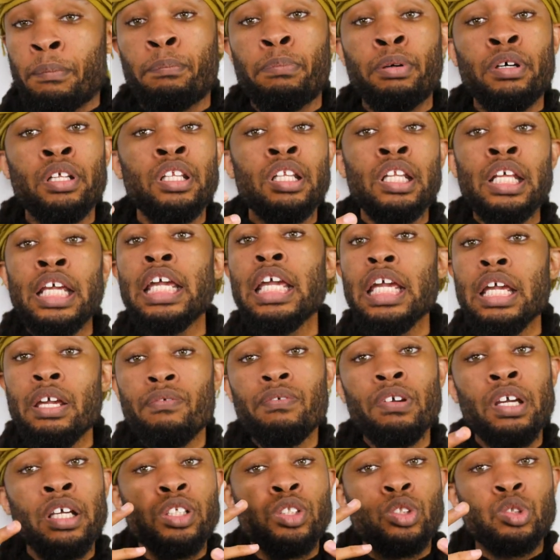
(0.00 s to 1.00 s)

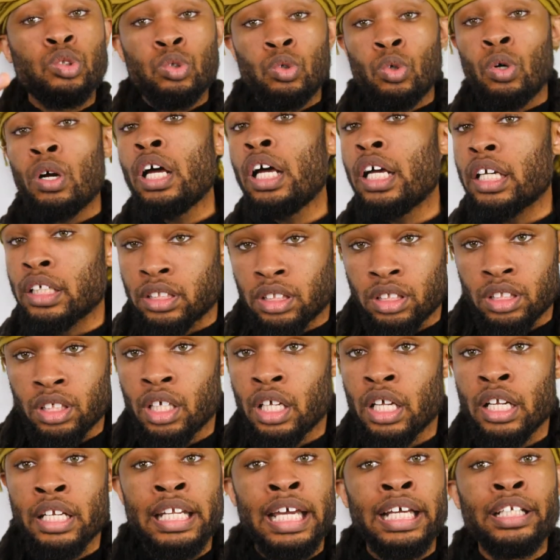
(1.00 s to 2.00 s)
believe and trust
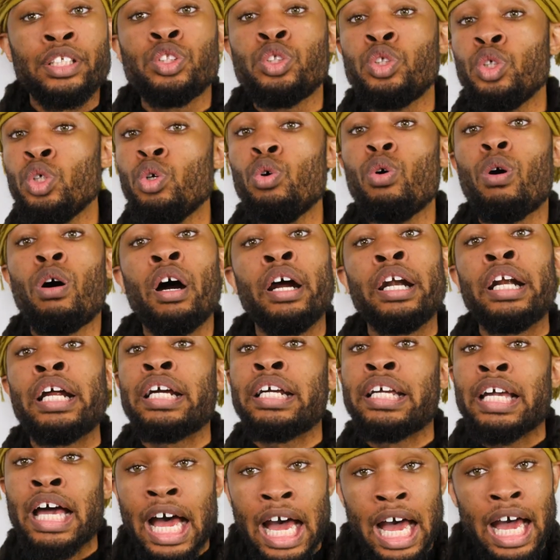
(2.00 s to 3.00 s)
that you are the
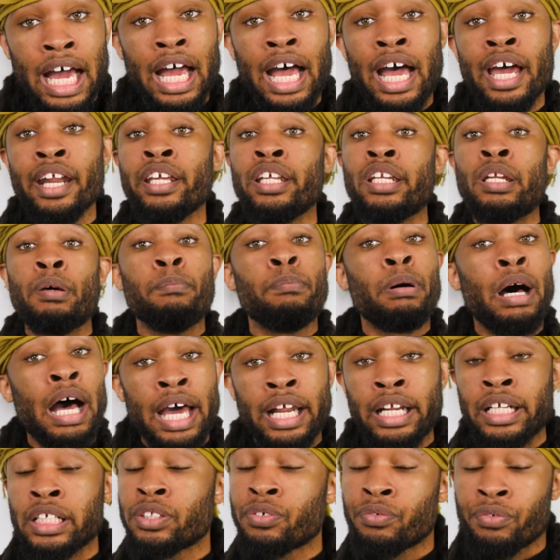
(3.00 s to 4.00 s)
guy I need to
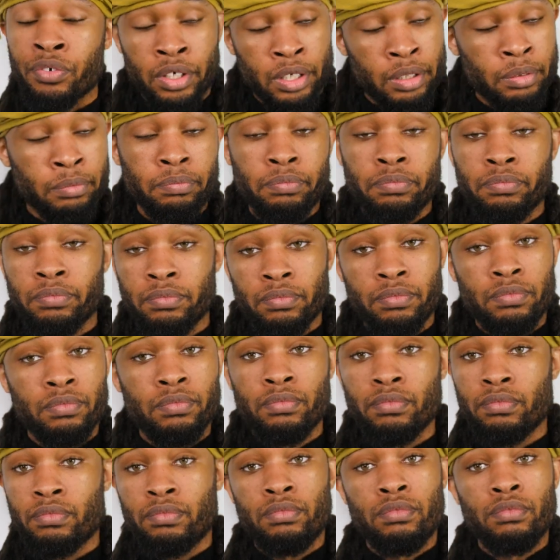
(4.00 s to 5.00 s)
buy this from.
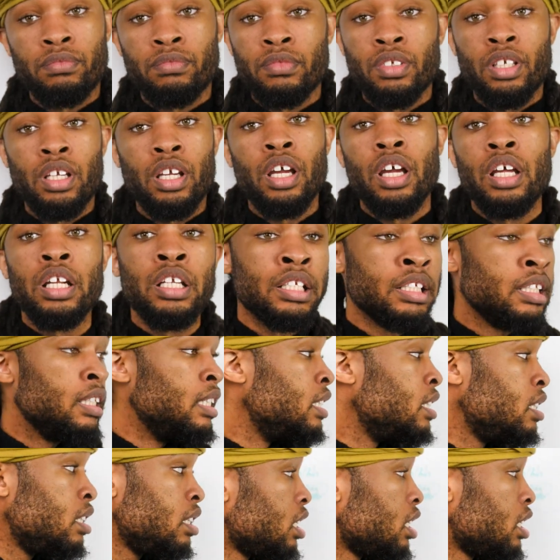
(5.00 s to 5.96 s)
If